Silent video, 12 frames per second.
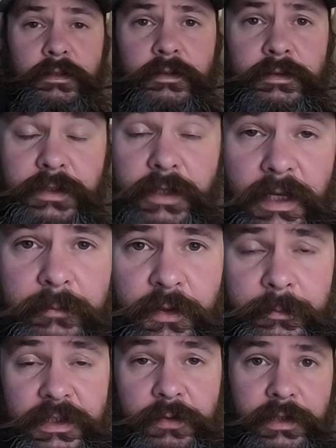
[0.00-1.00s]
Today I'm going
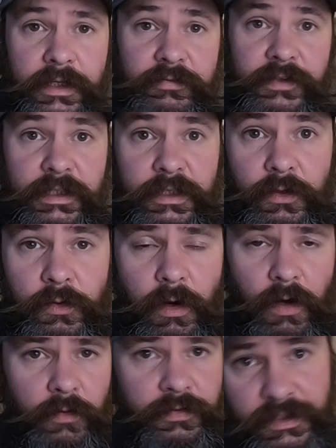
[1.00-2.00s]
to be doing a video
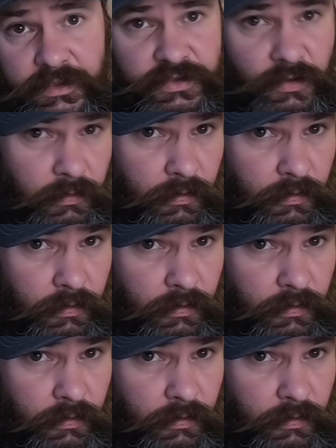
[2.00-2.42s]
on the Solo